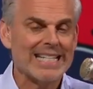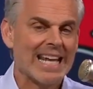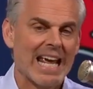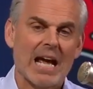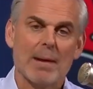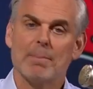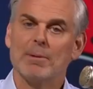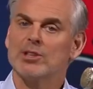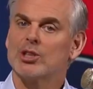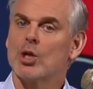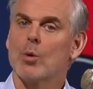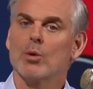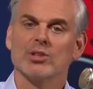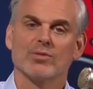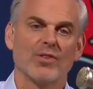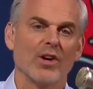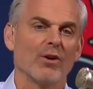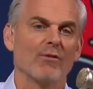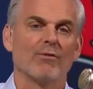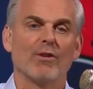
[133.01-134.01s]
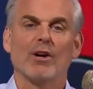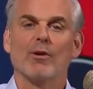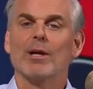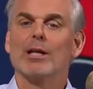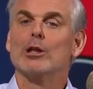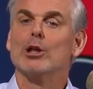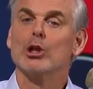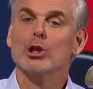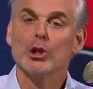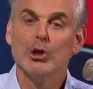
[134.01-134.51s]
Tampa's always felt
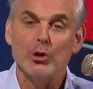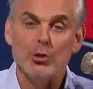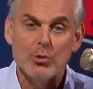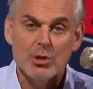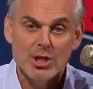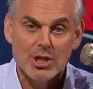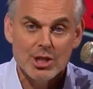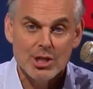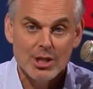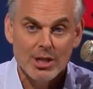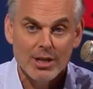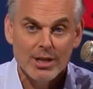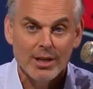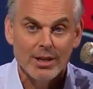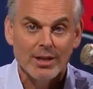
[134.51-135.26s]
very loose.